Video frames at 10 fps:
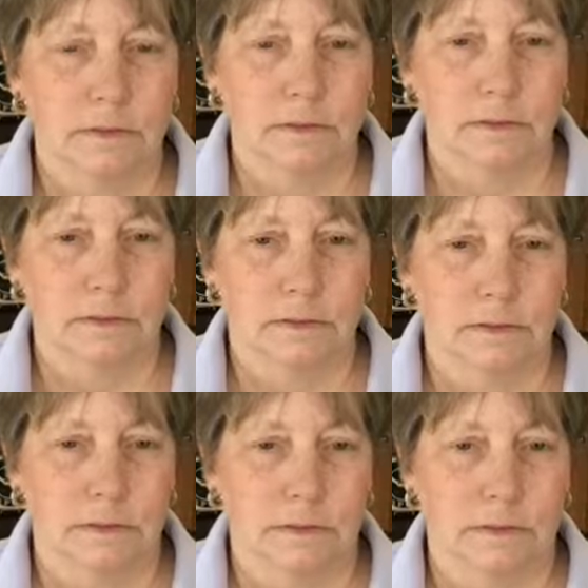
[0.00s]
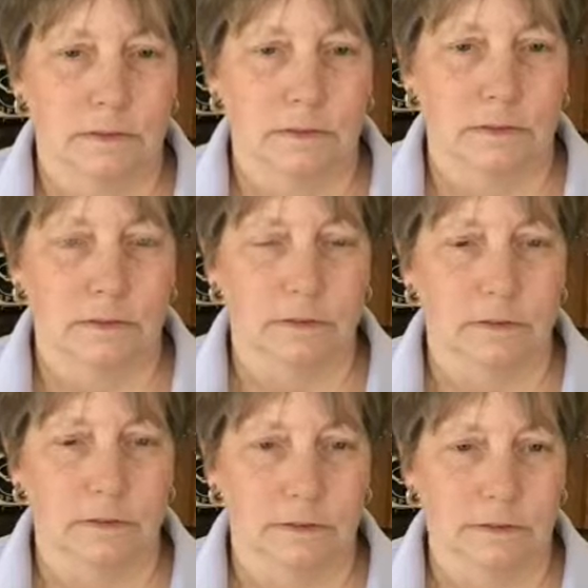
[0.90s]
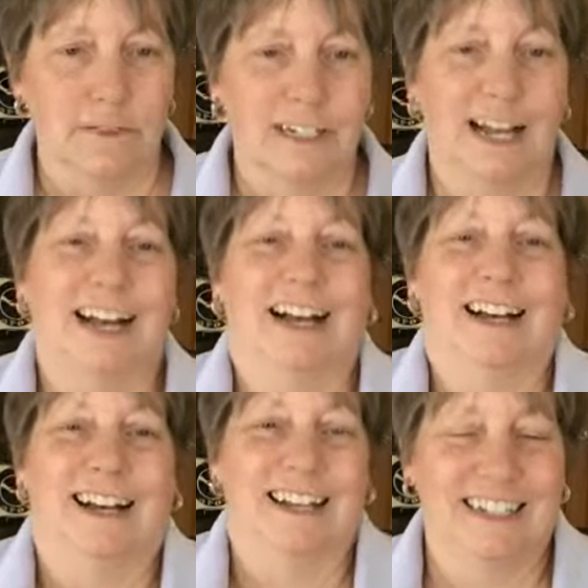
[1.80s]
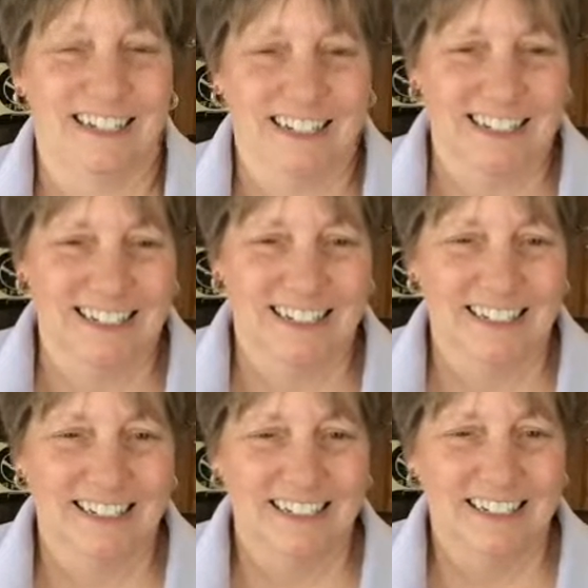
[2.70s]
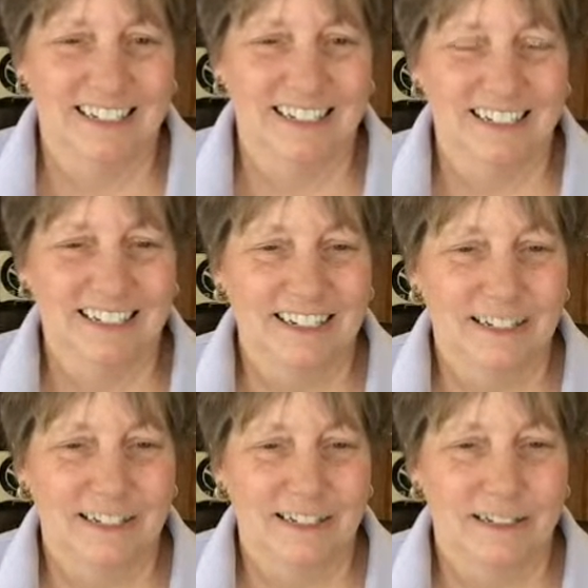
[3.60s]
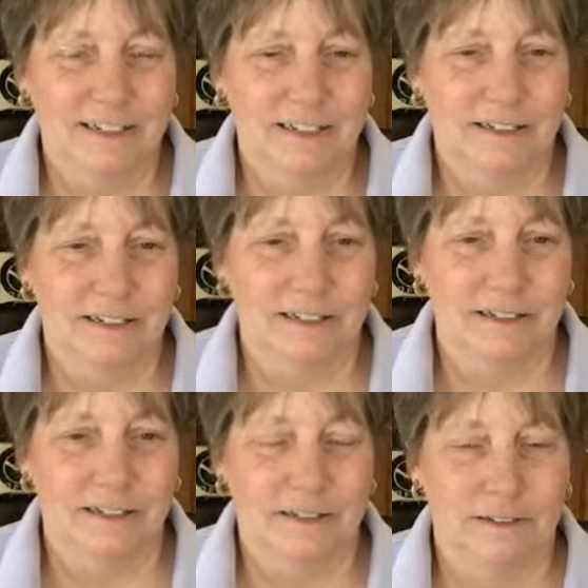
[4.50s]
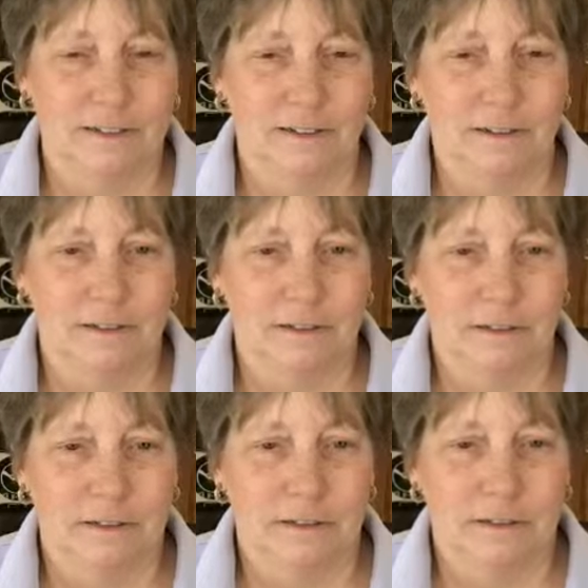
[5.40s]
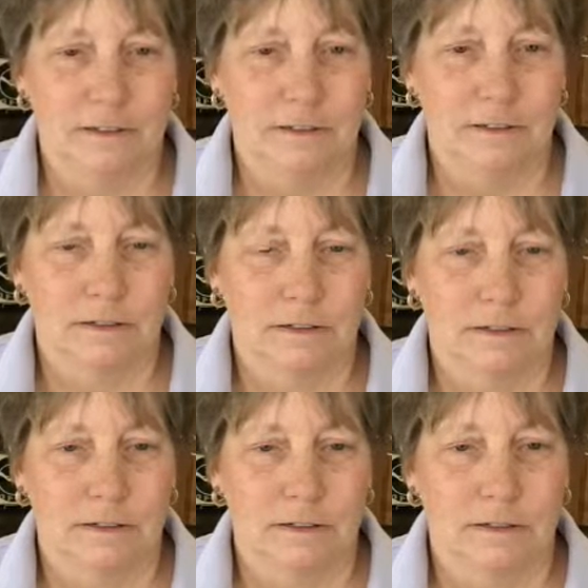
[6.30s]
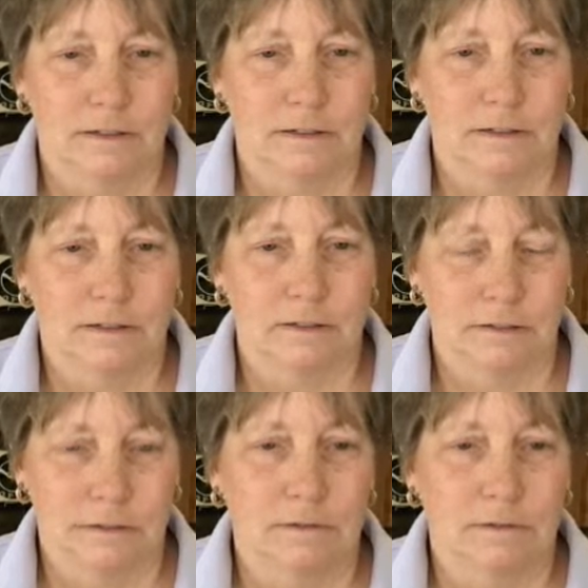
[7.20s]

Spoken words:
(not speaking)